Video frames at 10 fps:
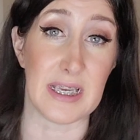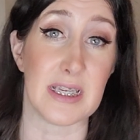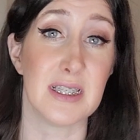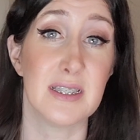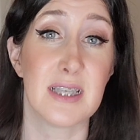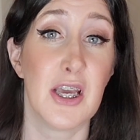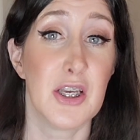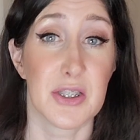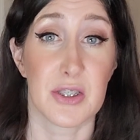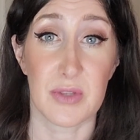is.
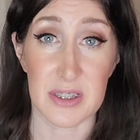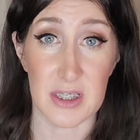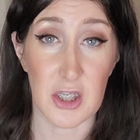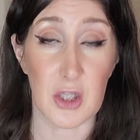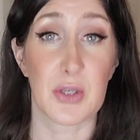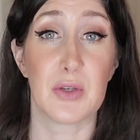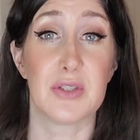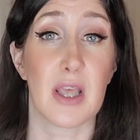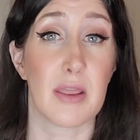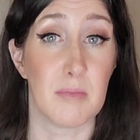So this
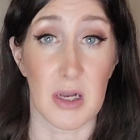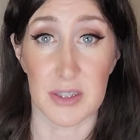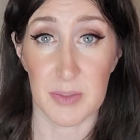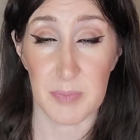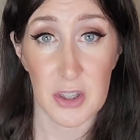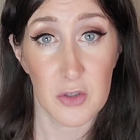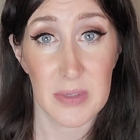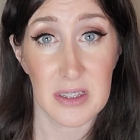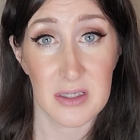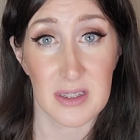includes the mons
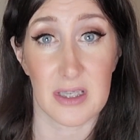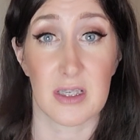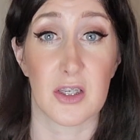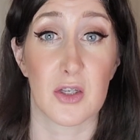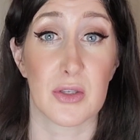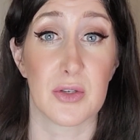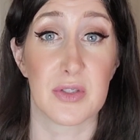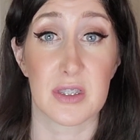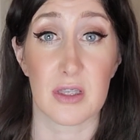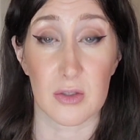pubis, it
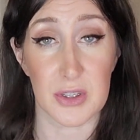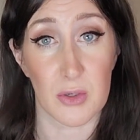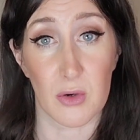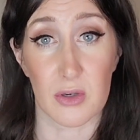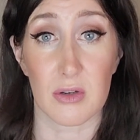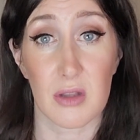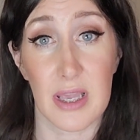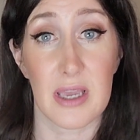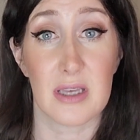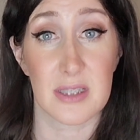includes the clitoral
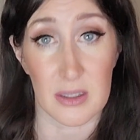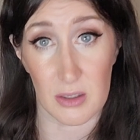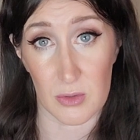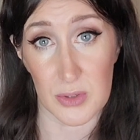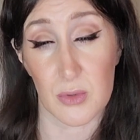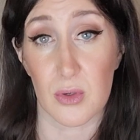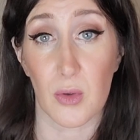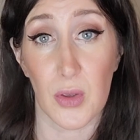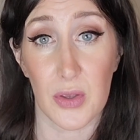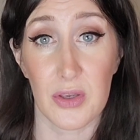glands and the
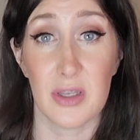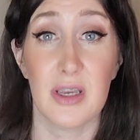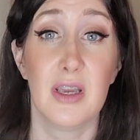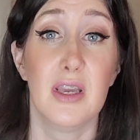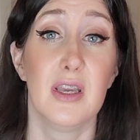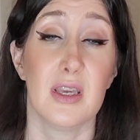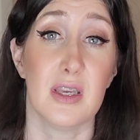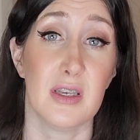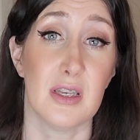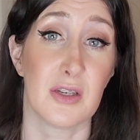clitoral hood,
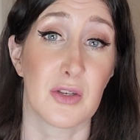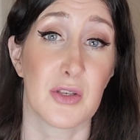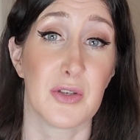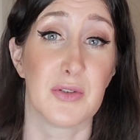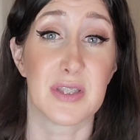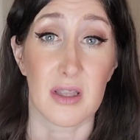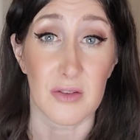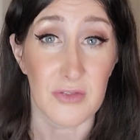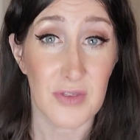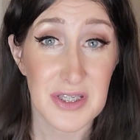it includes the
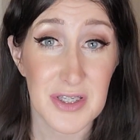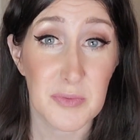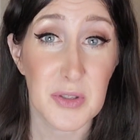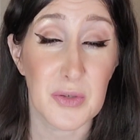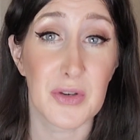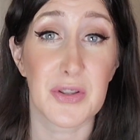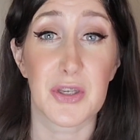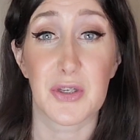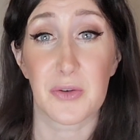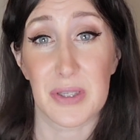vestibule,
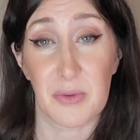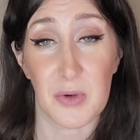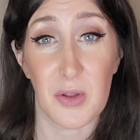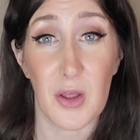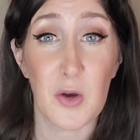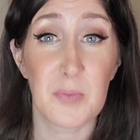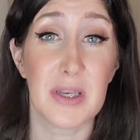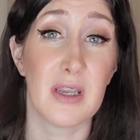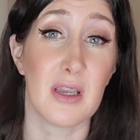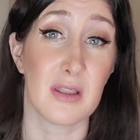the urethral
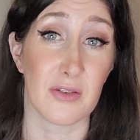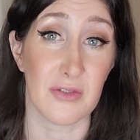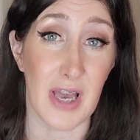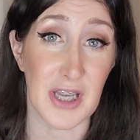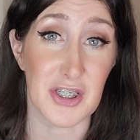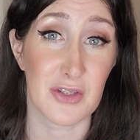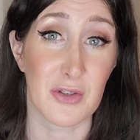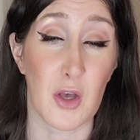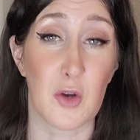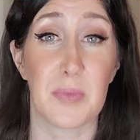opening, the
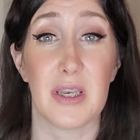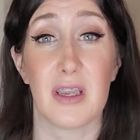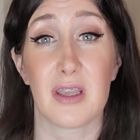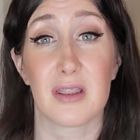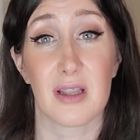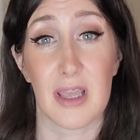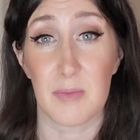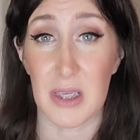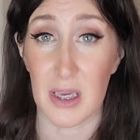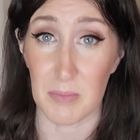vaginal opening, the
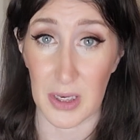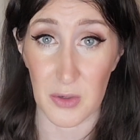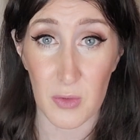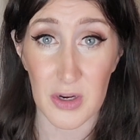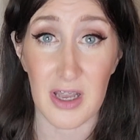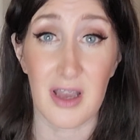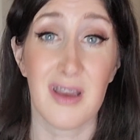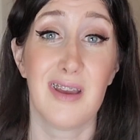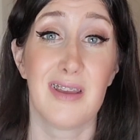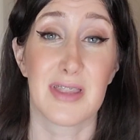labia
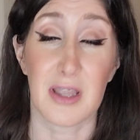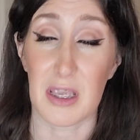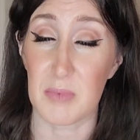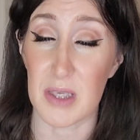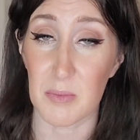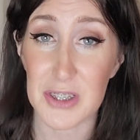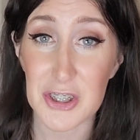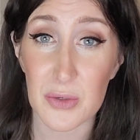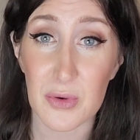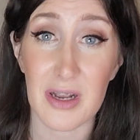minora, the labia
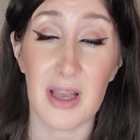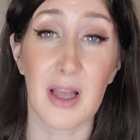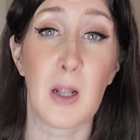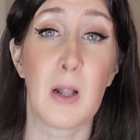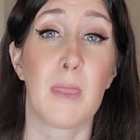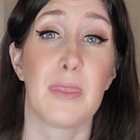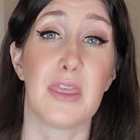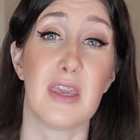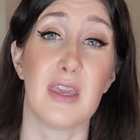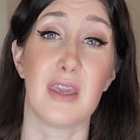majora,
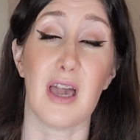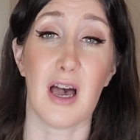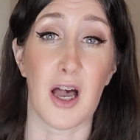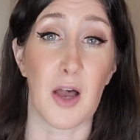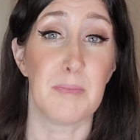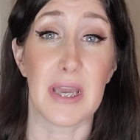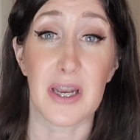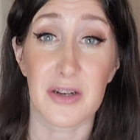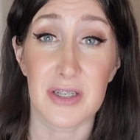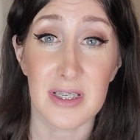the
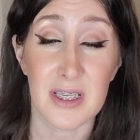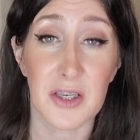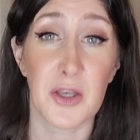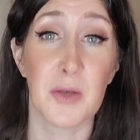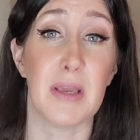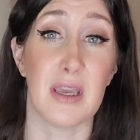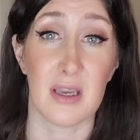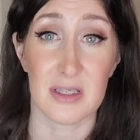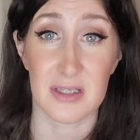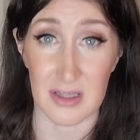perineum,
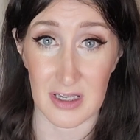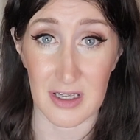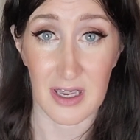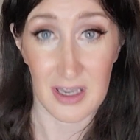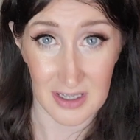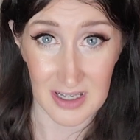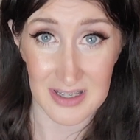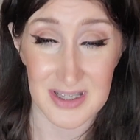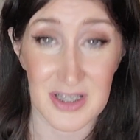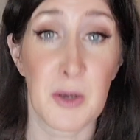and the
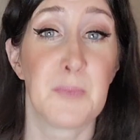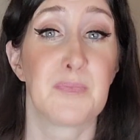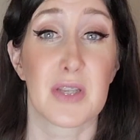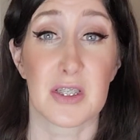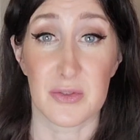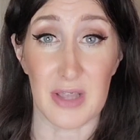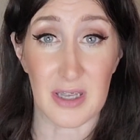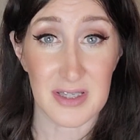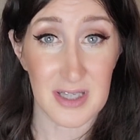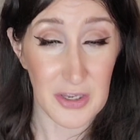anus. So
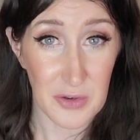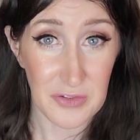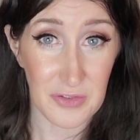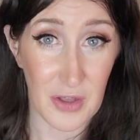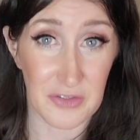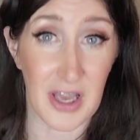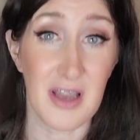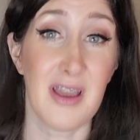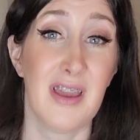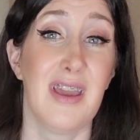that's your
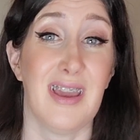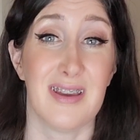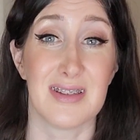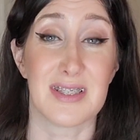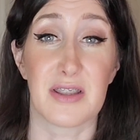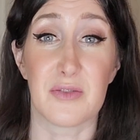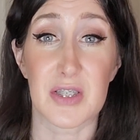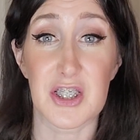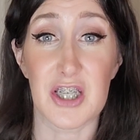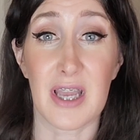vulva, and the
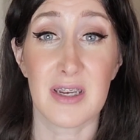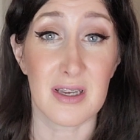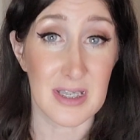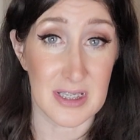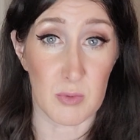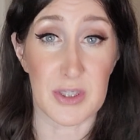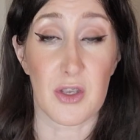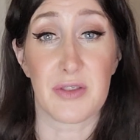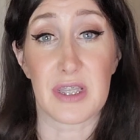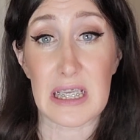vagina is what's
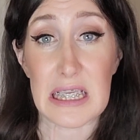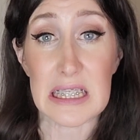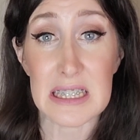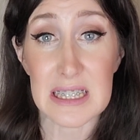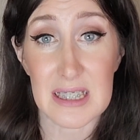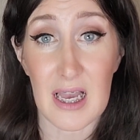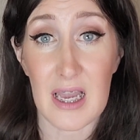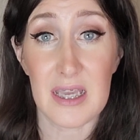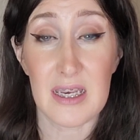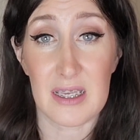on the
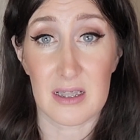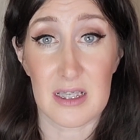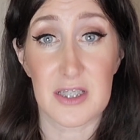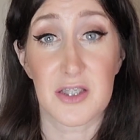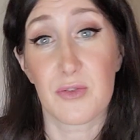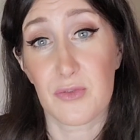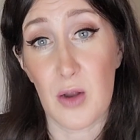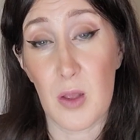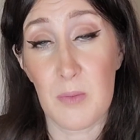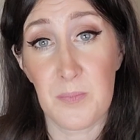inside.
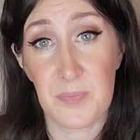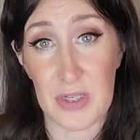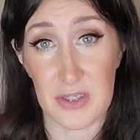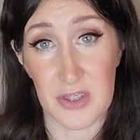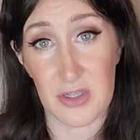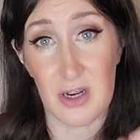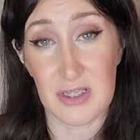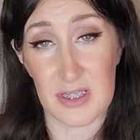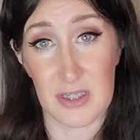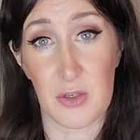It
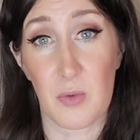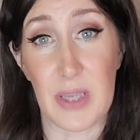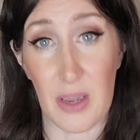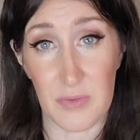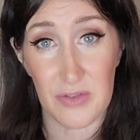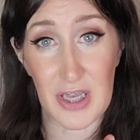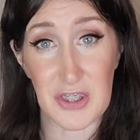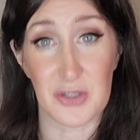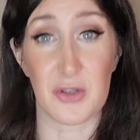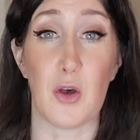starts, we have the
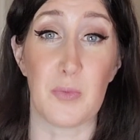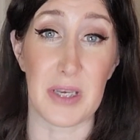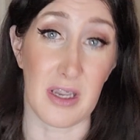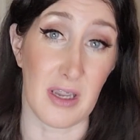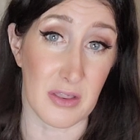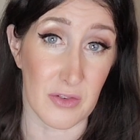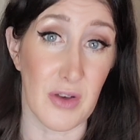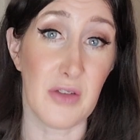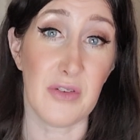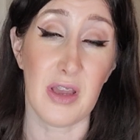vaginal opening at the
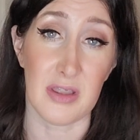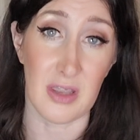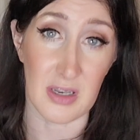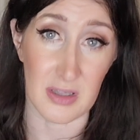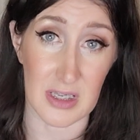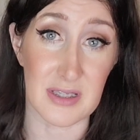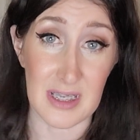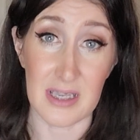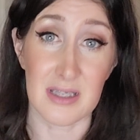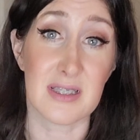vulva, and then it
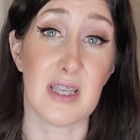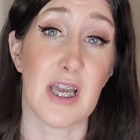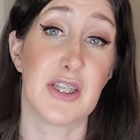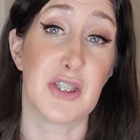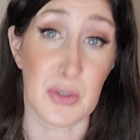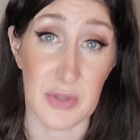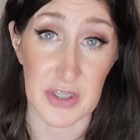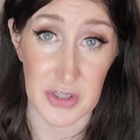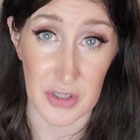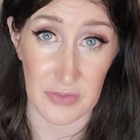leads inside to the
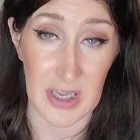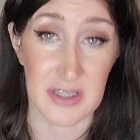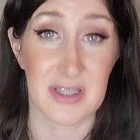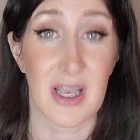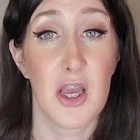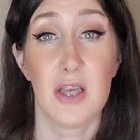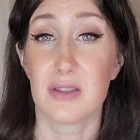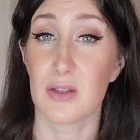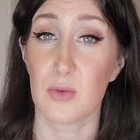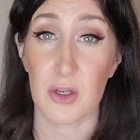cervix.
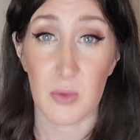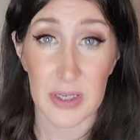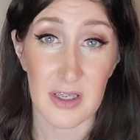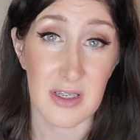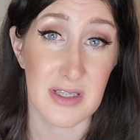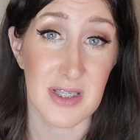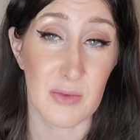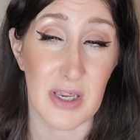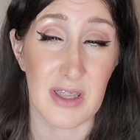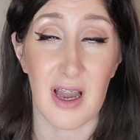So a quick and easy
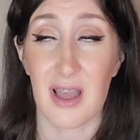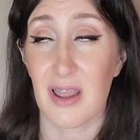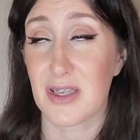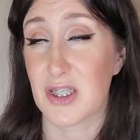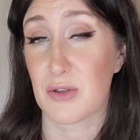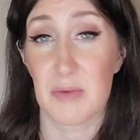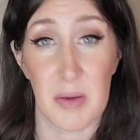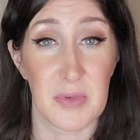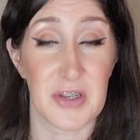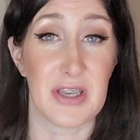way that I like to
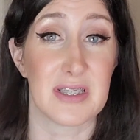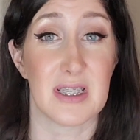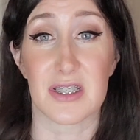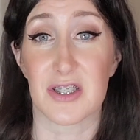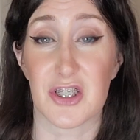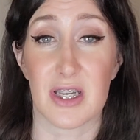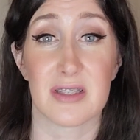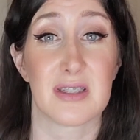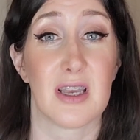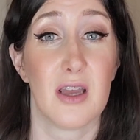remember this is
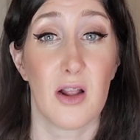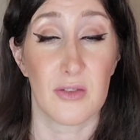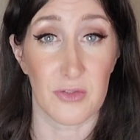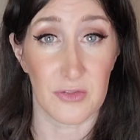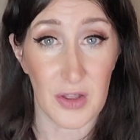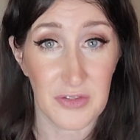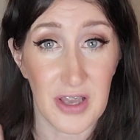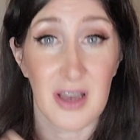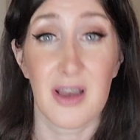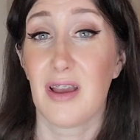just
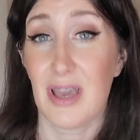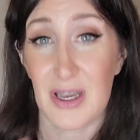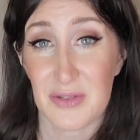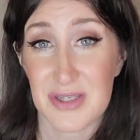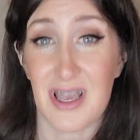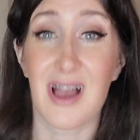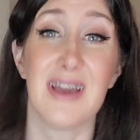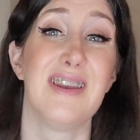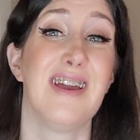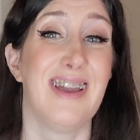vulva
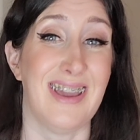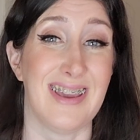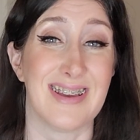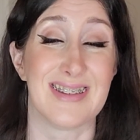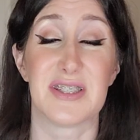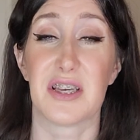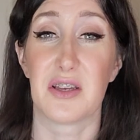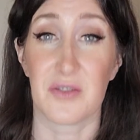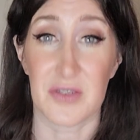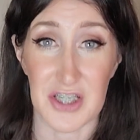outside and
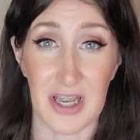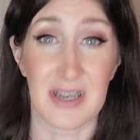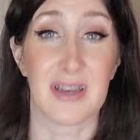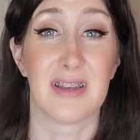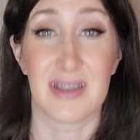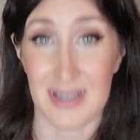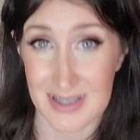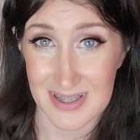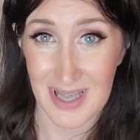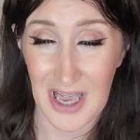vagina
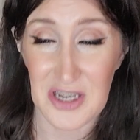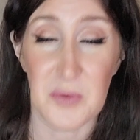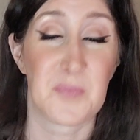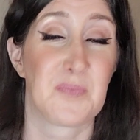inside.